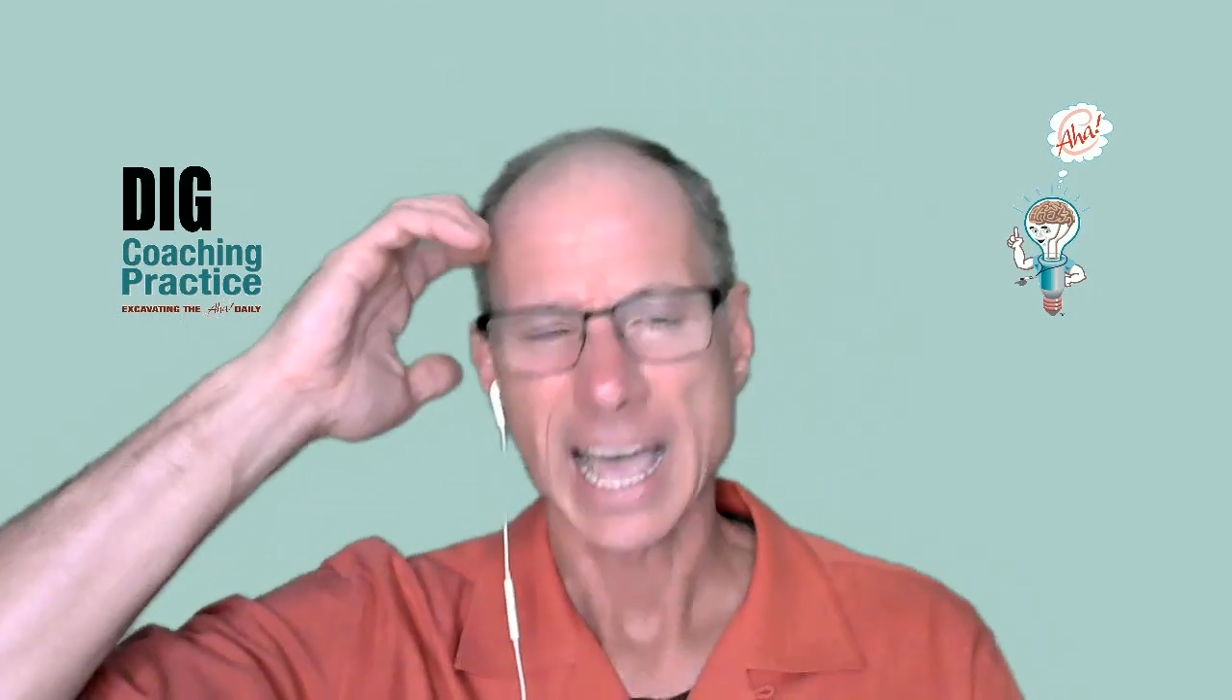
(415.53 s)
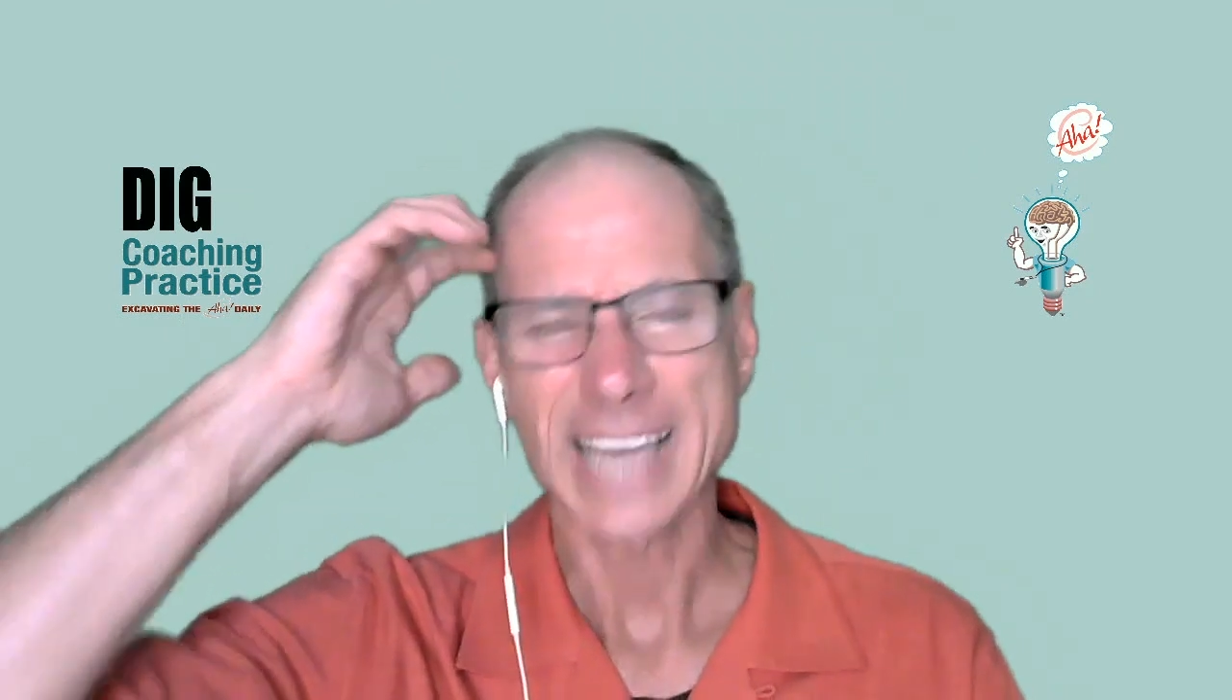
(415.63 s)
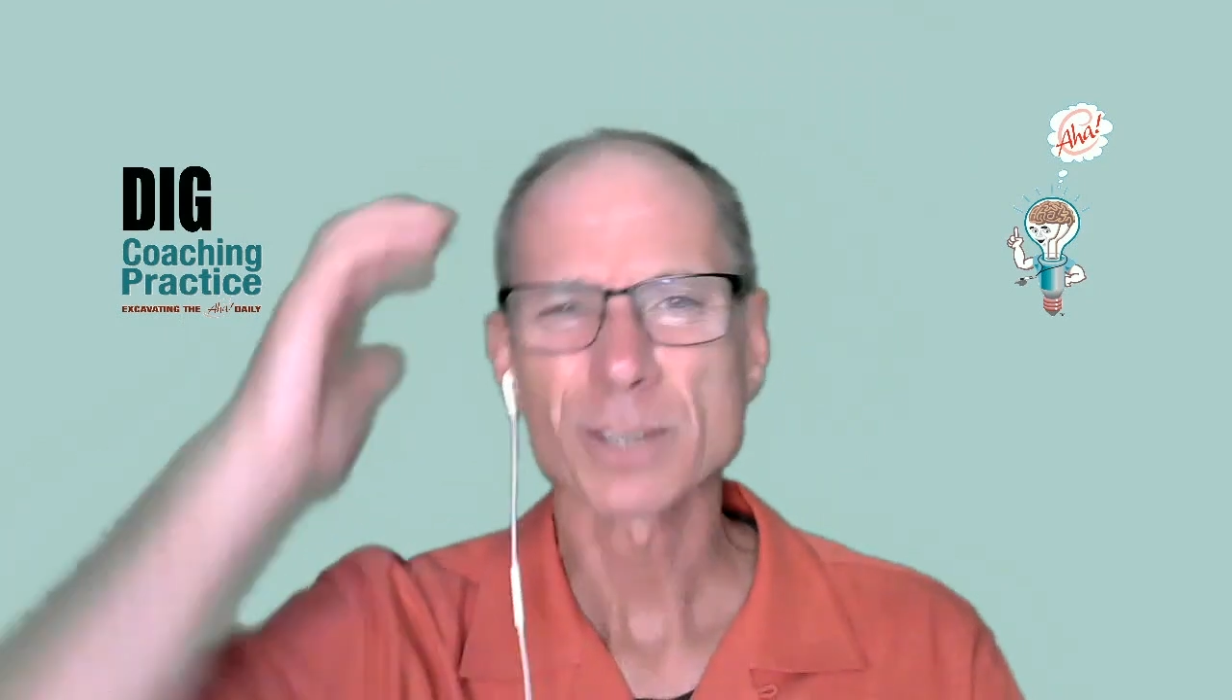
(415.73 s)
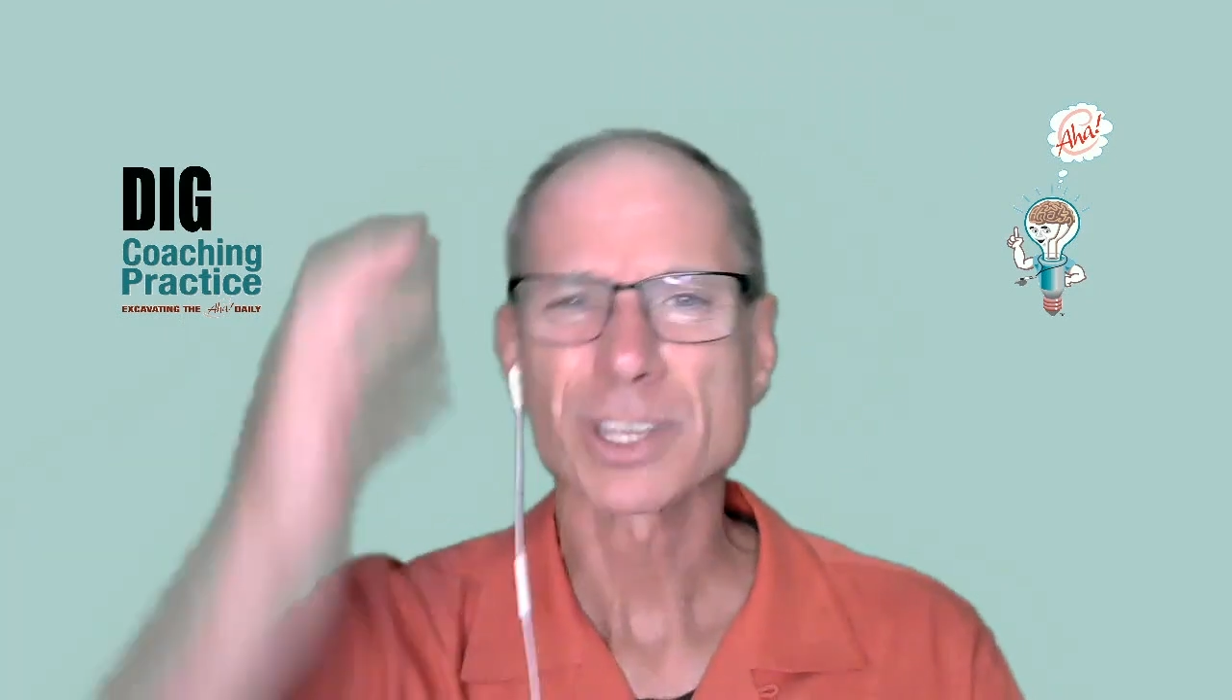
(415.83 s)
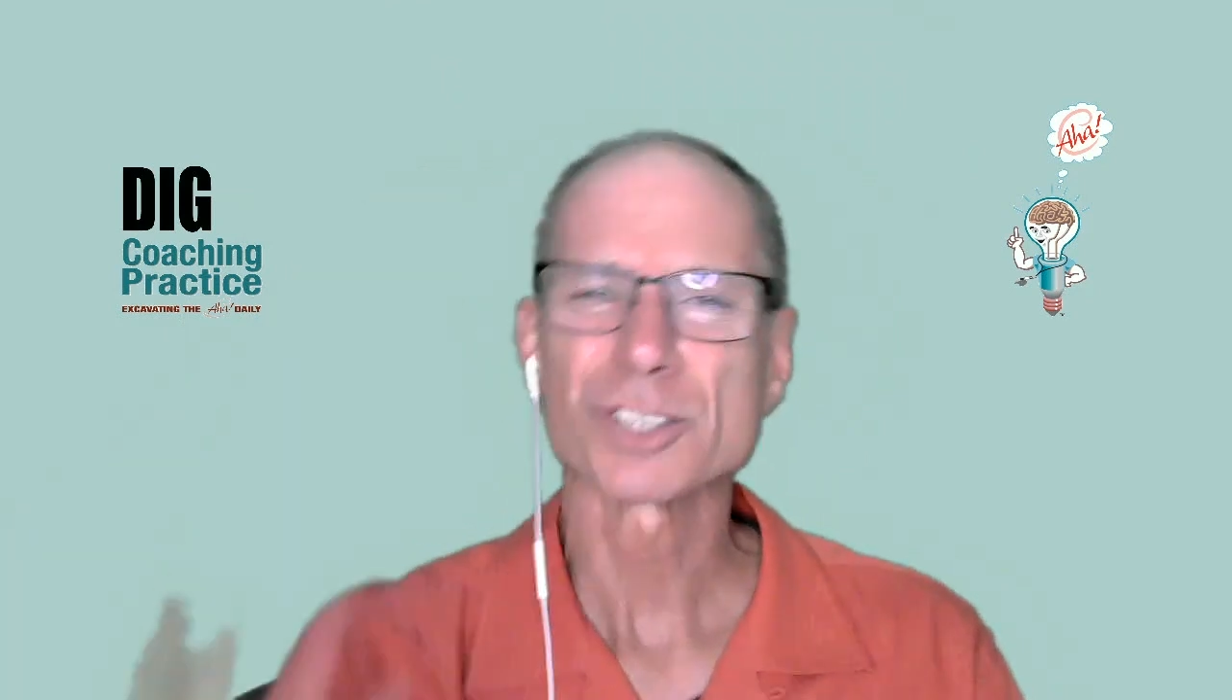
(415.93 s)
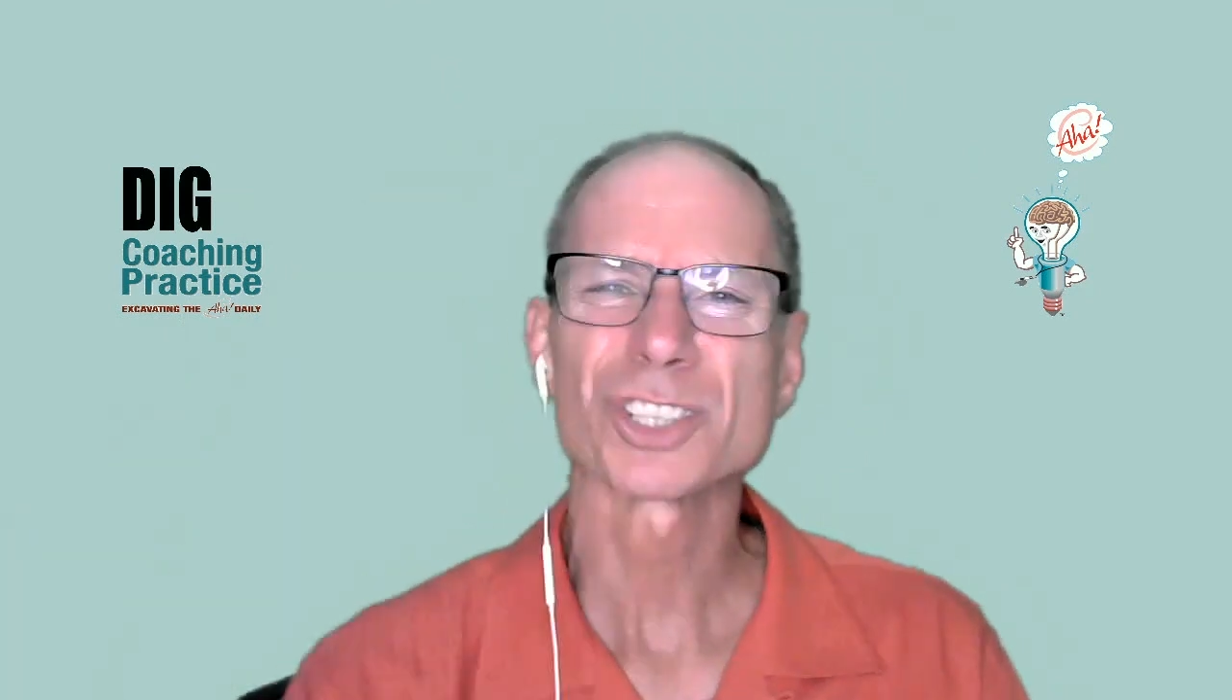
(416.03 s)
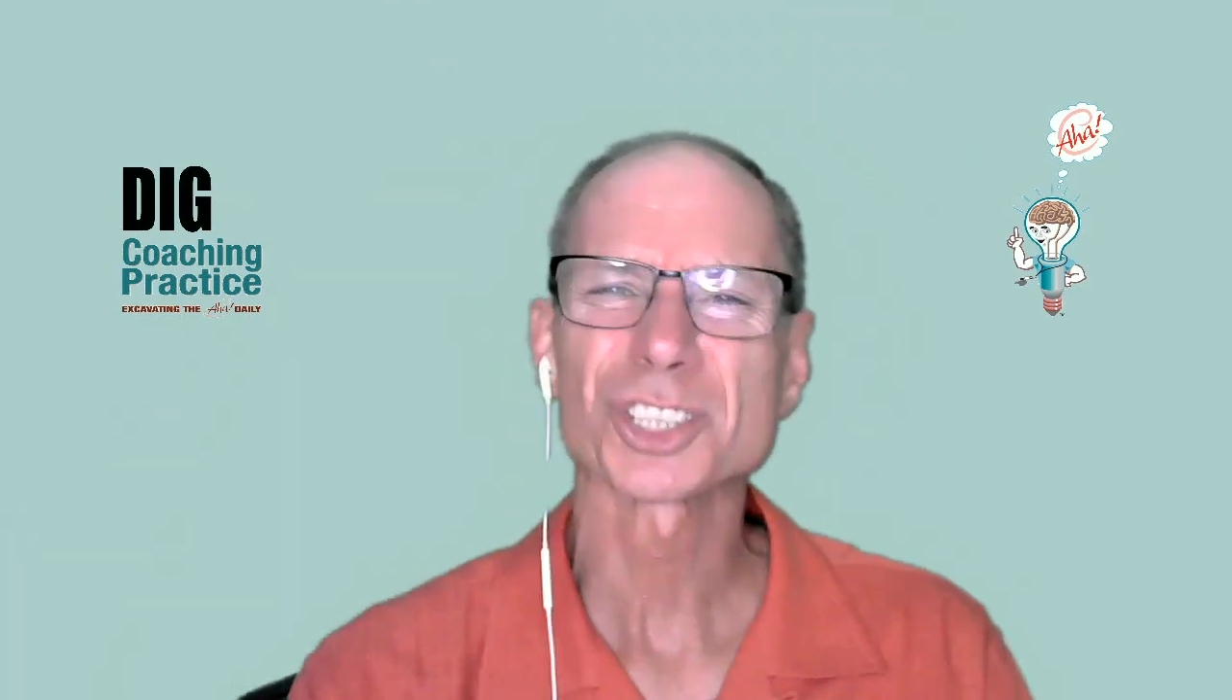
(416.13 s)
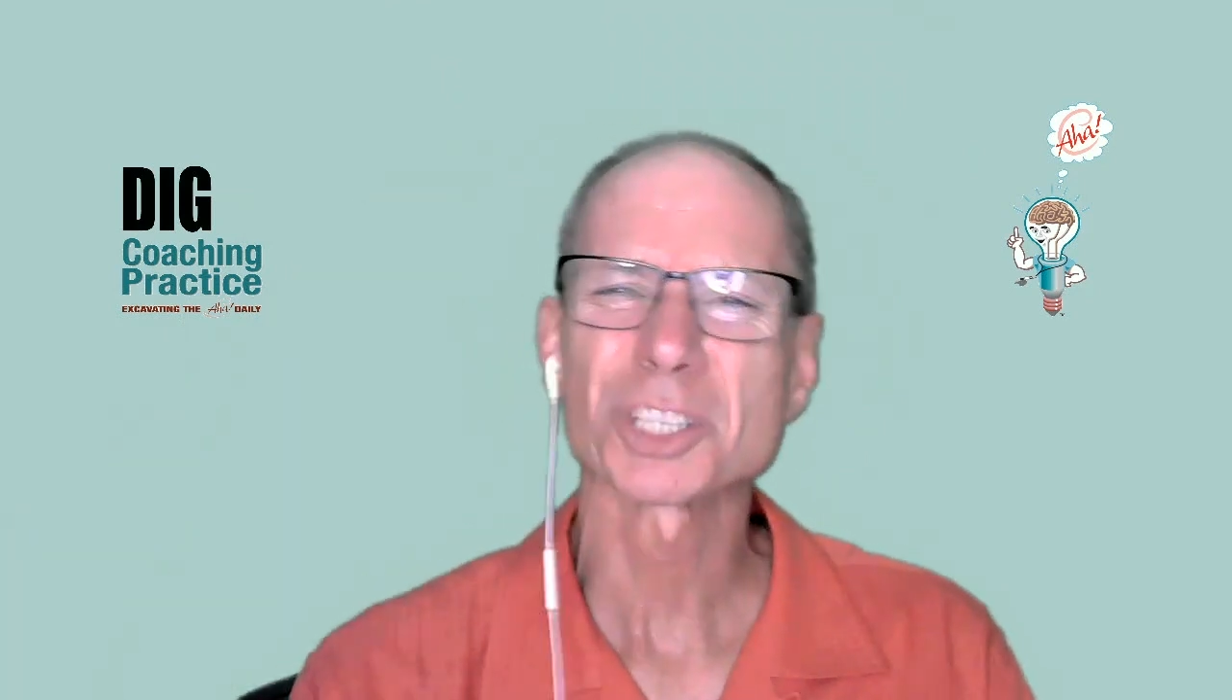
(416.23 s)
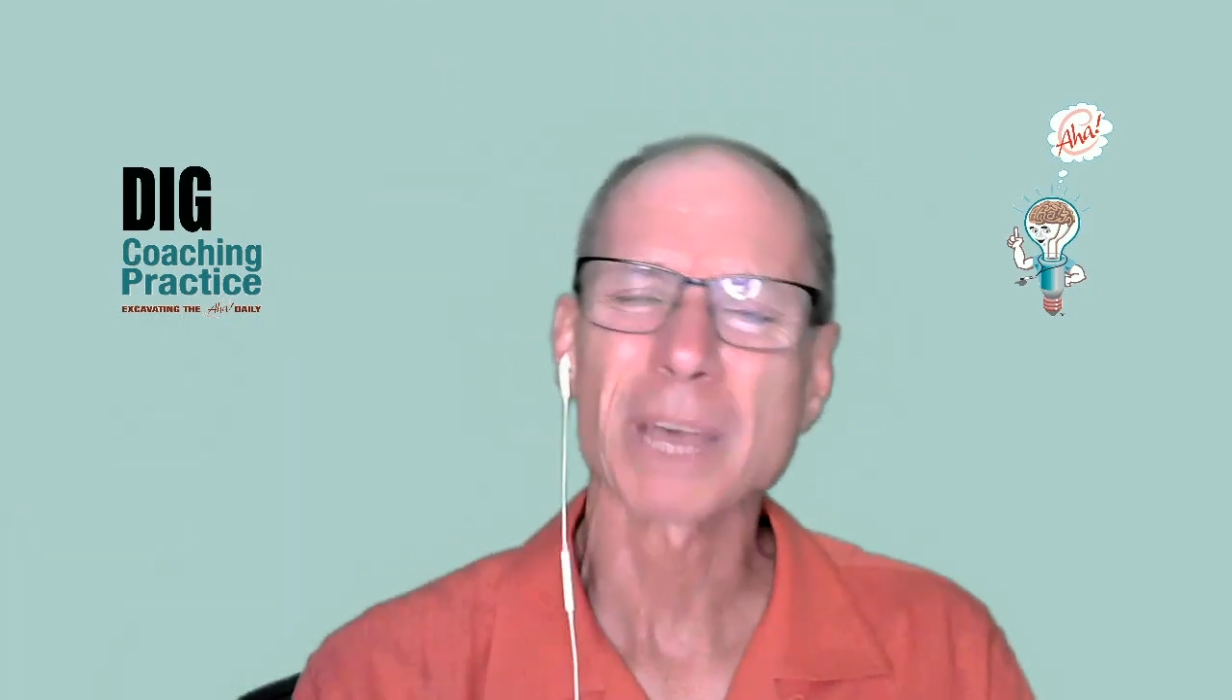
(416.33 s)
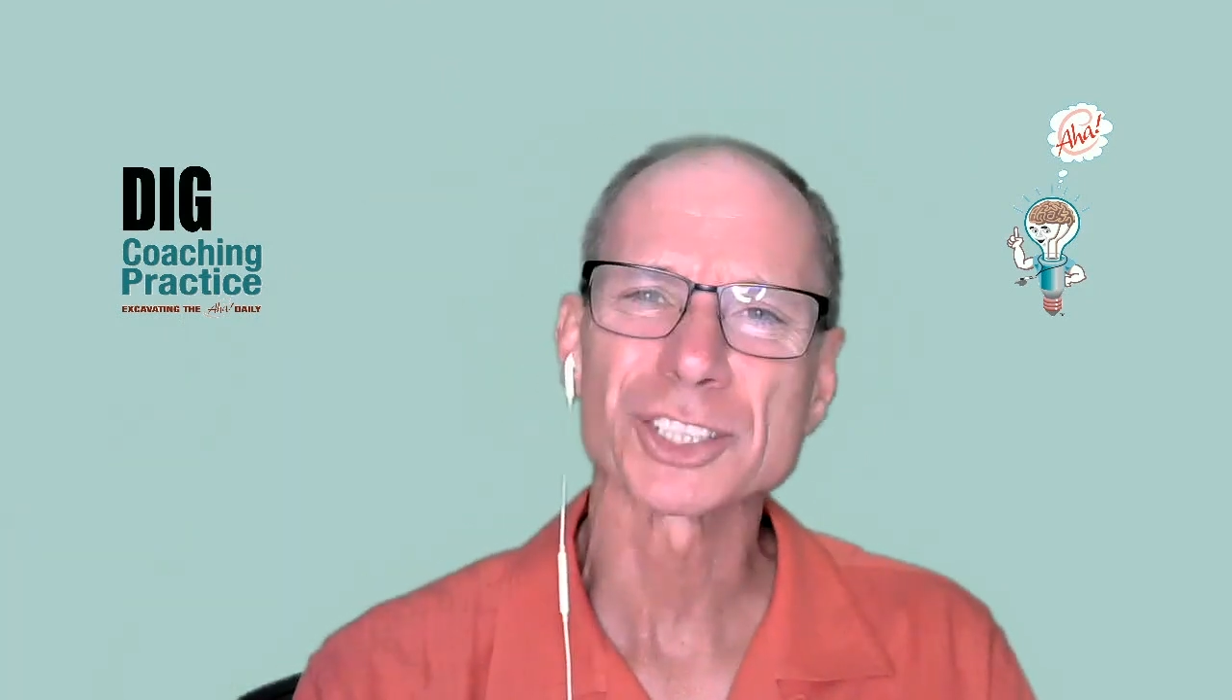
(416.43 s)
I go, then you
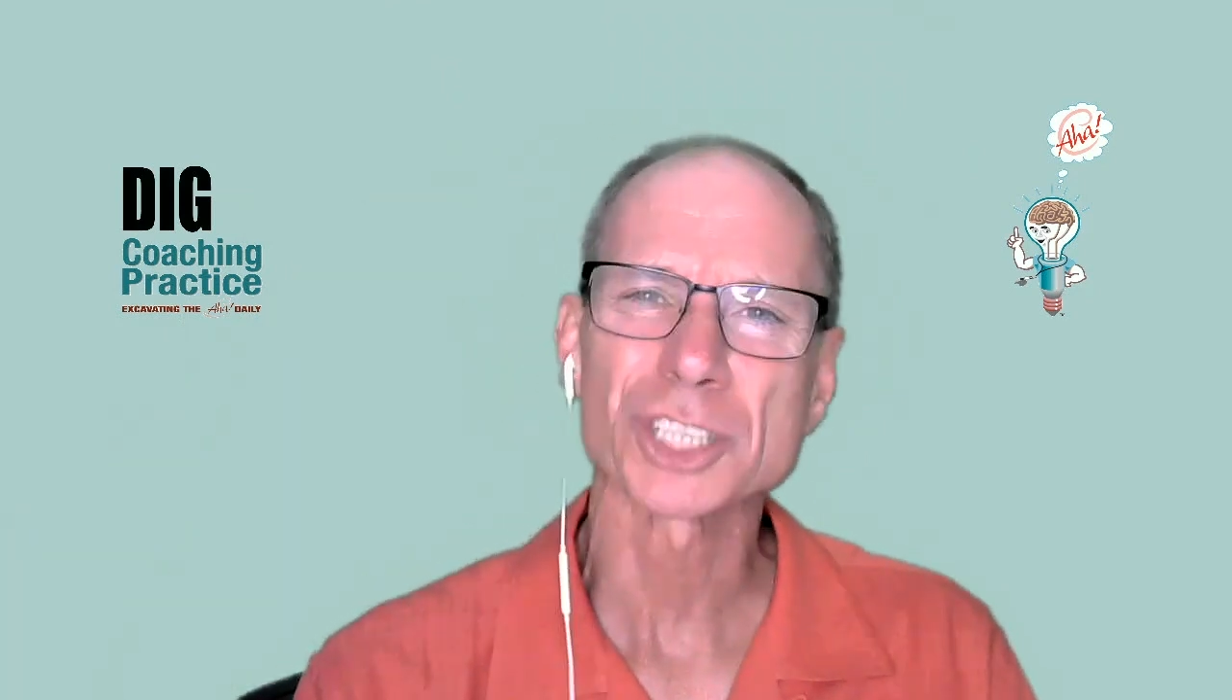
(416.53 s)
just need my